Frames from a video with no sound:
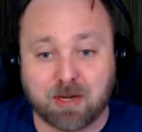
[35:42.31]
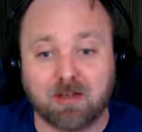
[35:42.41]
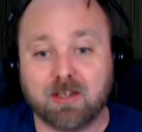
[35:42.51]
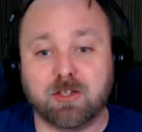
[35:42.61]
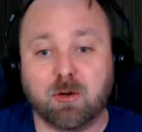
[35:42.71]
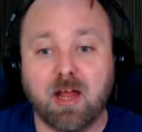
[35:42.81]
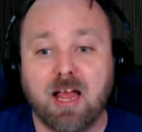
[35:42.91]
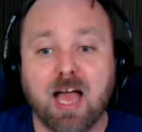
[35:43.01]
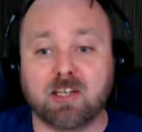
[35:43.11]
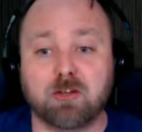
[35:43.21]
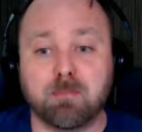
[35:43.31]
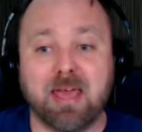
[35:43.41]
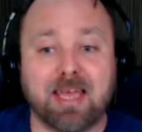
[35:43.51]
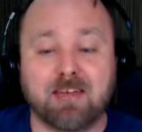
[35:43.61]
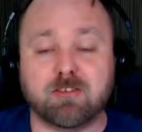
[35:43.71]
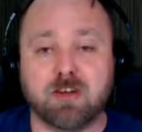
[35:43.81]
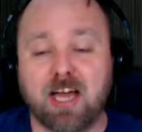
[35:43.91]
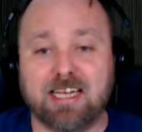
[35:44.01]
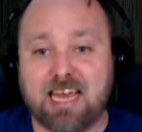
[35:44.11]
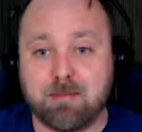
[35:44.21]
Now, I'll admit, it's
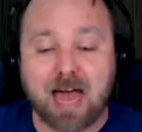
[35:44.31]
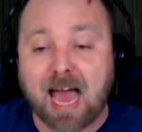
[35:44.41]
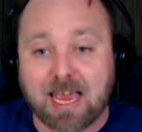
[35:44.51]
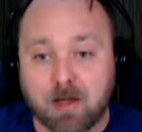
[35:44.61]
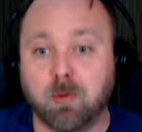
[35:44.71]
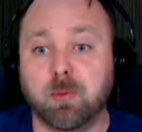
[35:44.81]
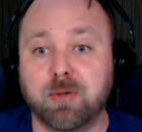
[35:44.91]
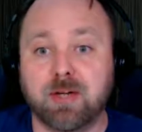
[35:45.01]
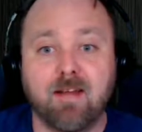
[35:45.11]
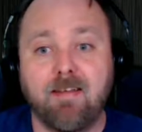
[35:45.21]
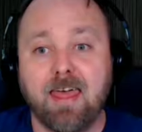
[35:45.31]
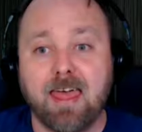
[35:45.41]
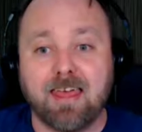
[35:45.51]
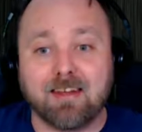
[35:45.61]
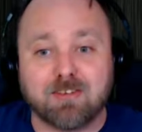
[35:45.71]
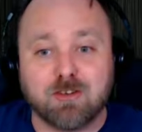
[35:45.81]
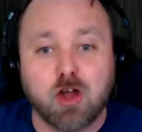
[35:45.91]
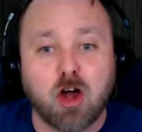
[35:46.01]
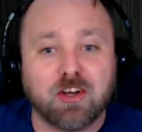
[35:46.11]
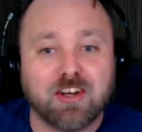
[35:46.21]
not a game that I own. It's
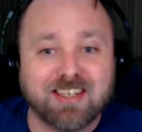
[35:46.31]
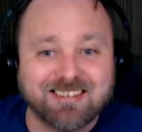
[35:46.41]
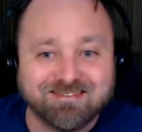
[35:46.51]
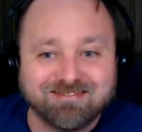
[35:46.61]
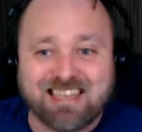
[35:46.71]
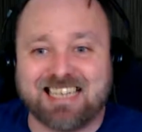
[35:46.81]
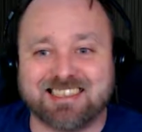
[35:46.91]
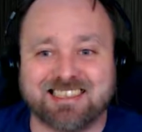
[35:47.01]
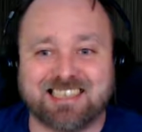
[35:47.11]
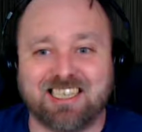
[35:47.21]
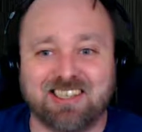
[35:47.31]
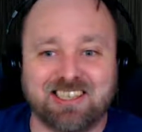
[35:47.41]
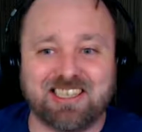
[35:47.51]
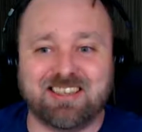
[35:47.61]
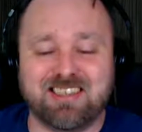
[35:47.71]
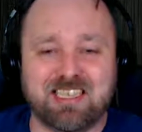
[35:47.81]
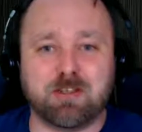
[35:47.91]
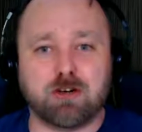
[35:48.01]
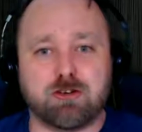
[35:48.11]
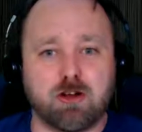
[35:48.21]
not necessarily
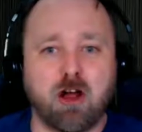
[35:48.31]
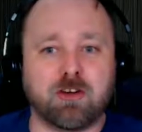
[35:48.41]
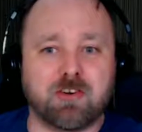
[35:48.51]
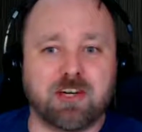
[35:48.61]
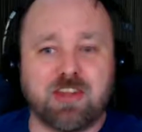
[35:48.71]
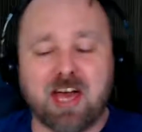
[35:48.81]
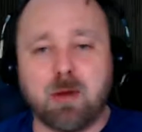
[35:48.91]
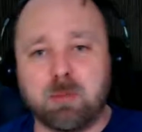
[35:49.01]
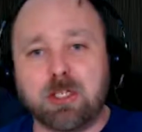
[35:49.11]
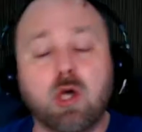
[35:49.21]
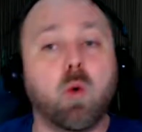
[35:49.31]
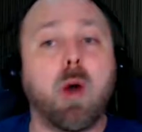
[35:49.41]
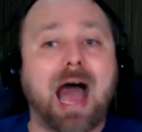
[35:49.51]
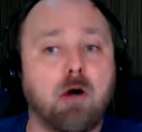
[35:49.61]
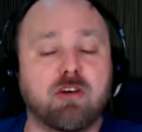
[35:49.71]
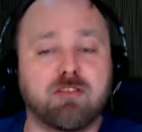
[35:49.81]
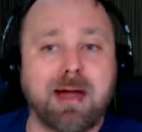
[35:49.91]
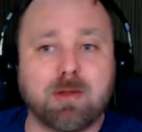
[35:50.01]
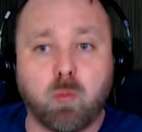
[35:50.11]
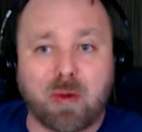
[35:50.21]
even a genre that I would go out of
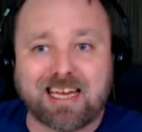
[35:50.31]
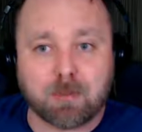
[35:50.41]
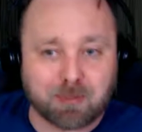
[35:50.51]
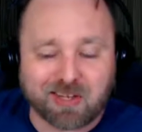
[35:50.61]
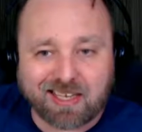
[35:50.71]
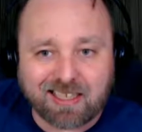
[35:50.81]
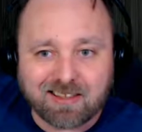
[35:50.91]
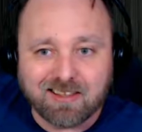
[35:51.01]
my way to play.